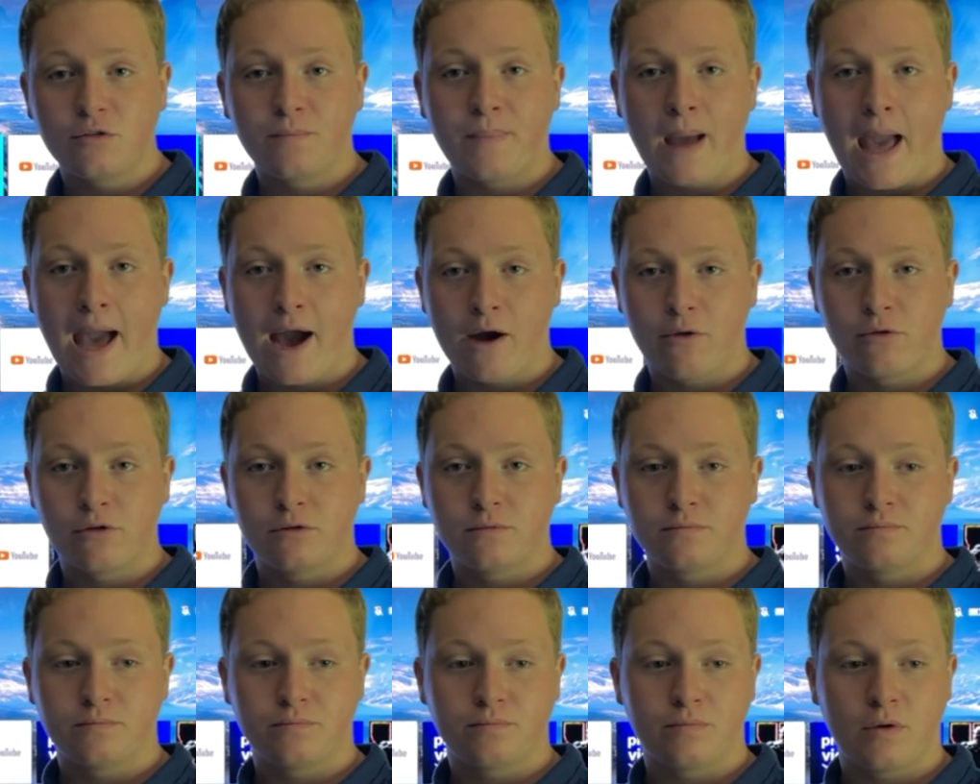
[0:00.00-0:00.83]

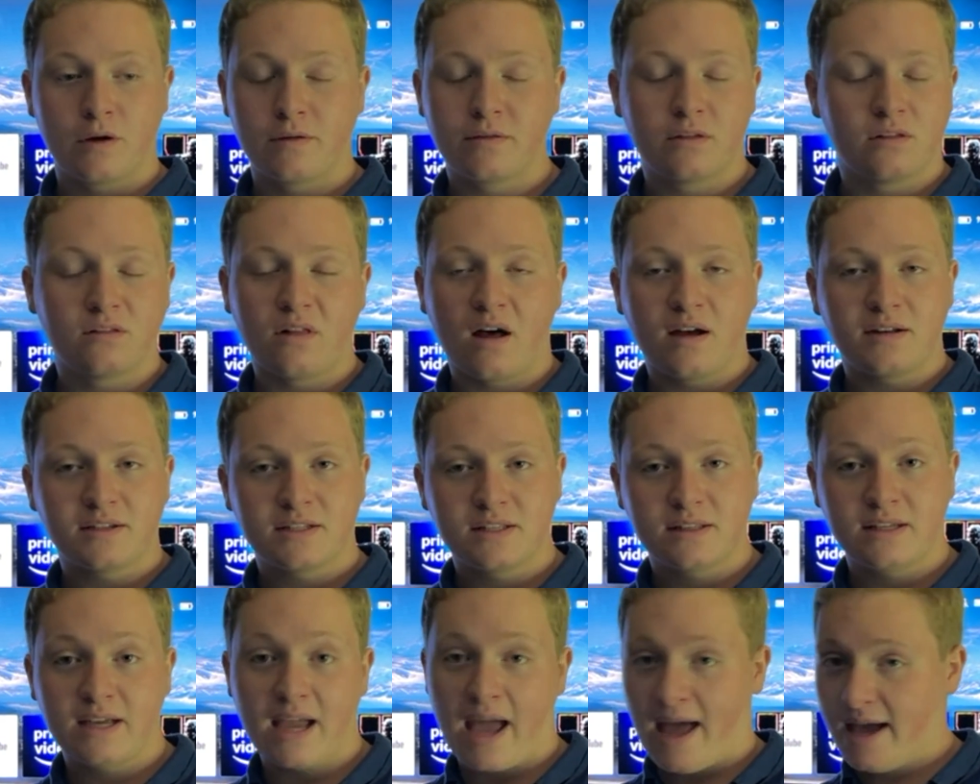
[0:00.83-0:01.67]
power, or the loss of
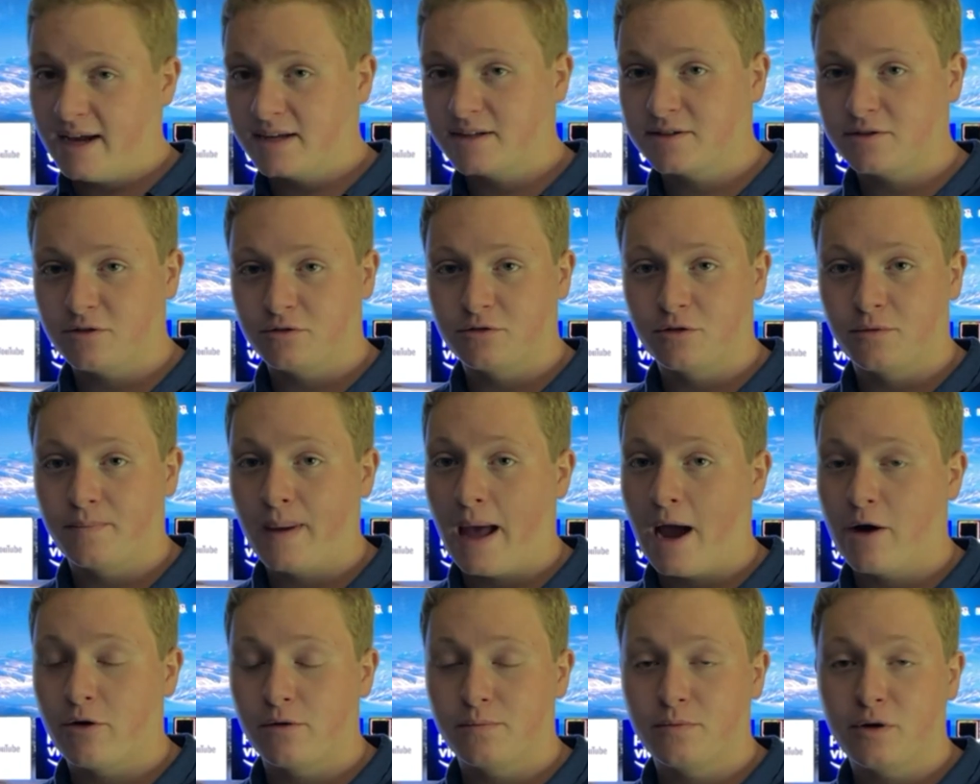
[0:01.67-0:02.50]
the external
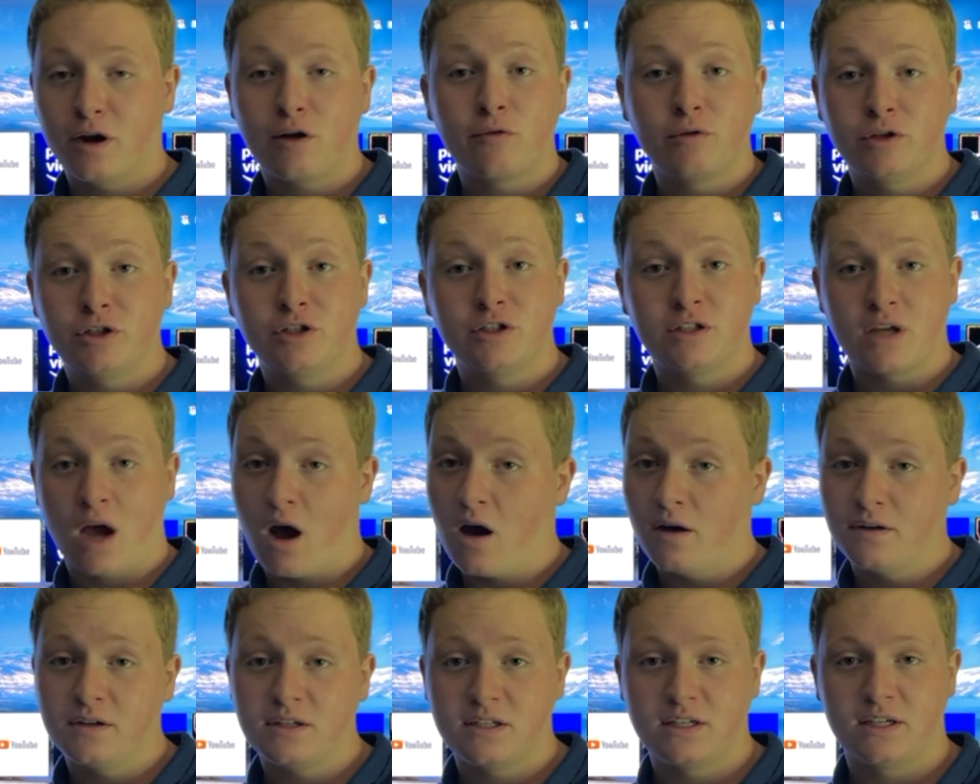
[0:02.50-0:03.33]
power brick, which is
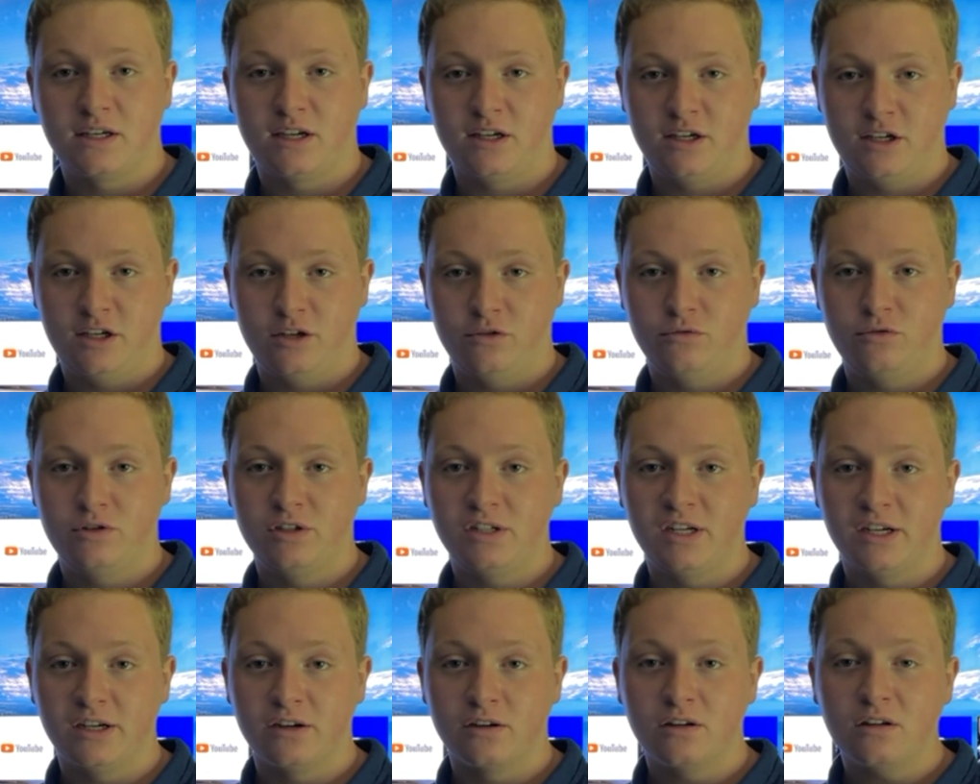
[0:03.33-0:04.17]
honestly a huge
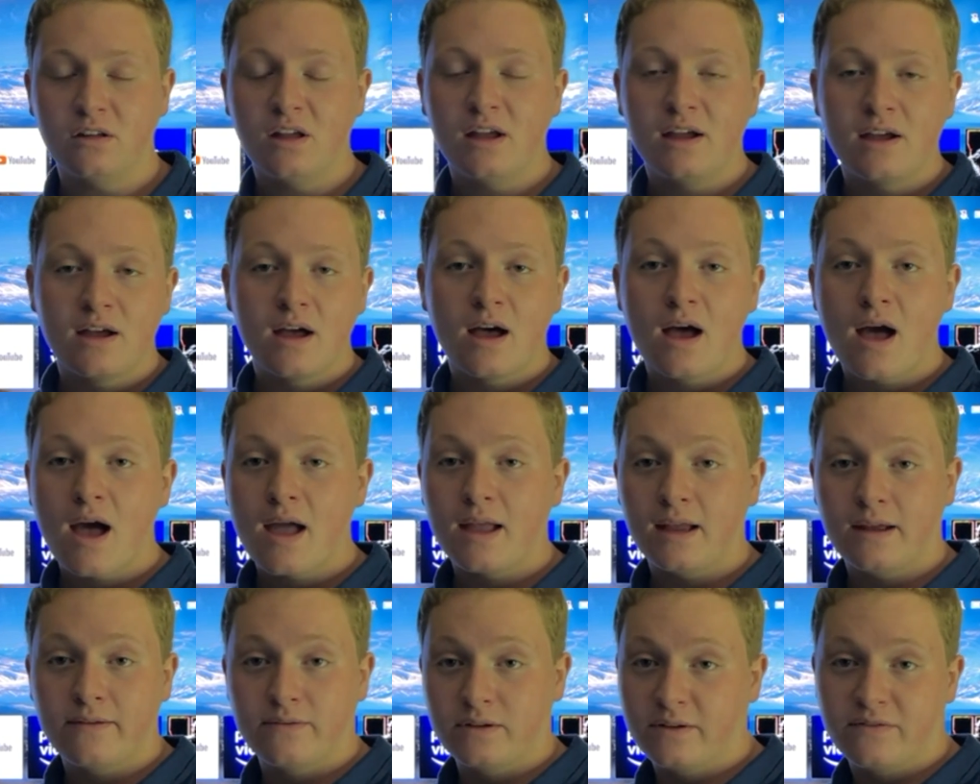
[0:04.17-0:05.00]
deal,
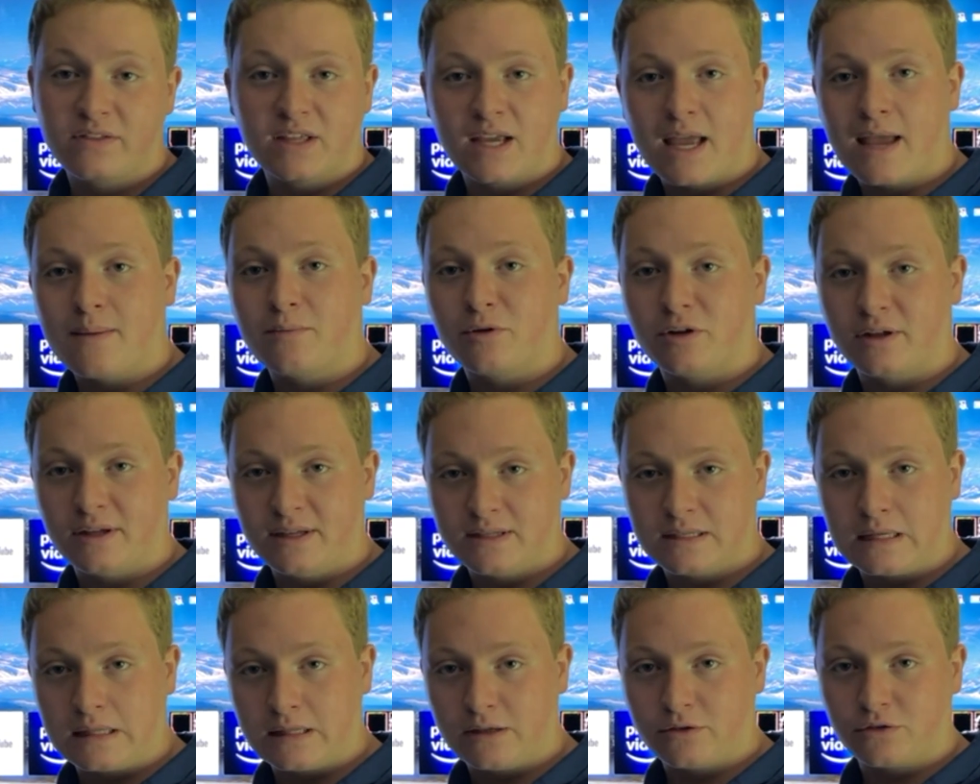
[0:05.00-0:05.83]
even if the cable
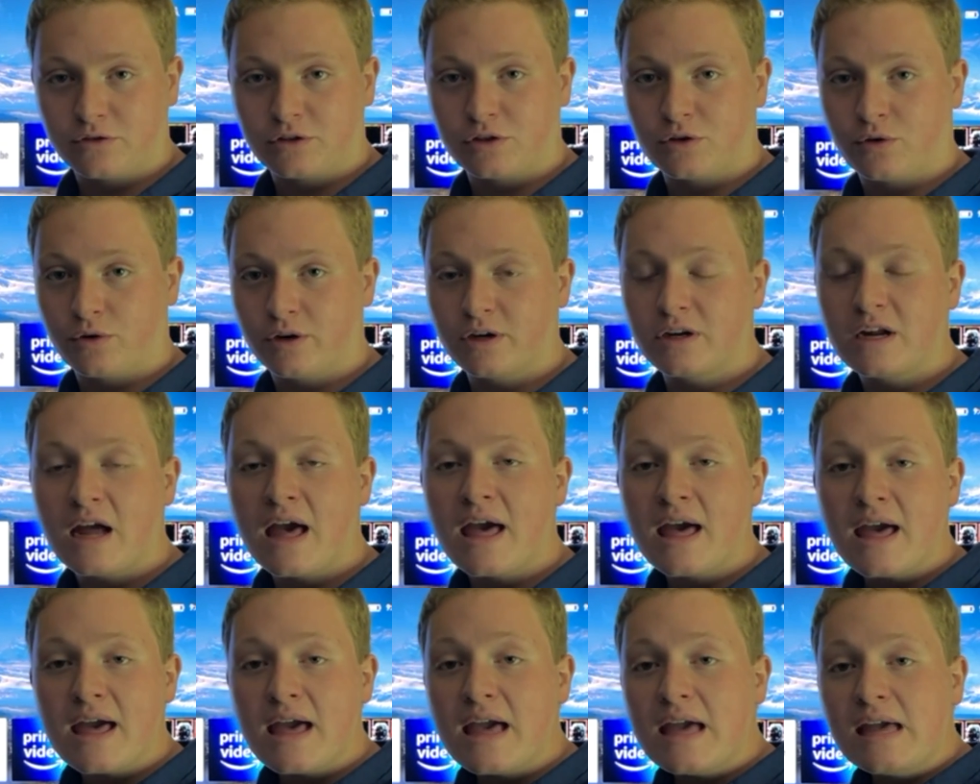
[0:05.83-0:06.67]
is a little short,
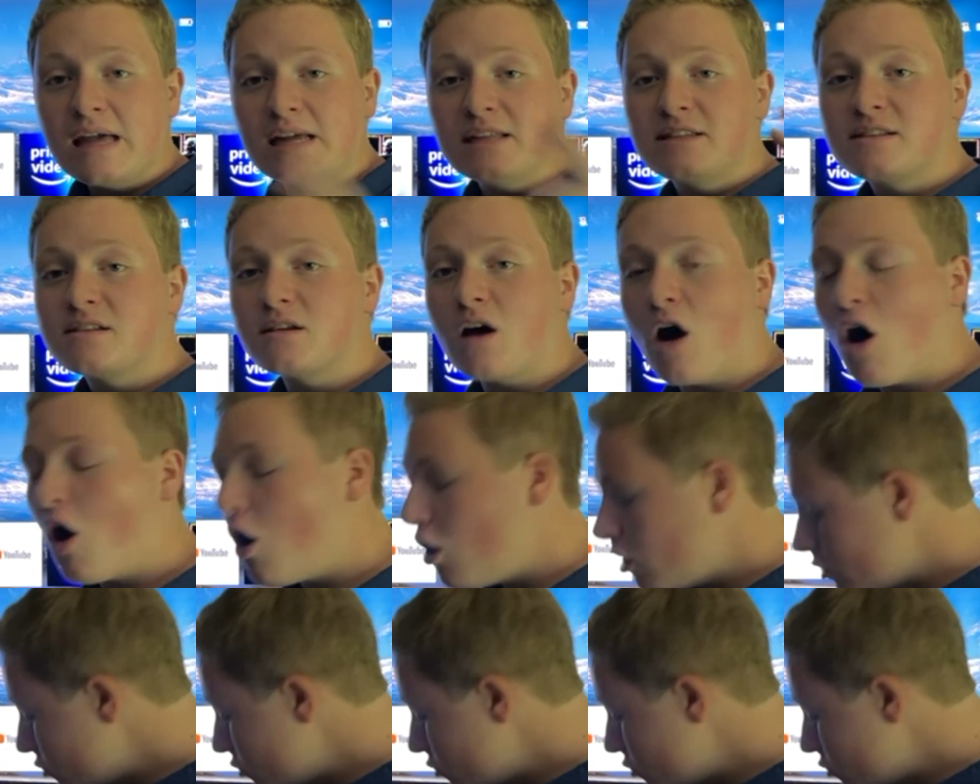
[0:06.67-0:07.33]
it's all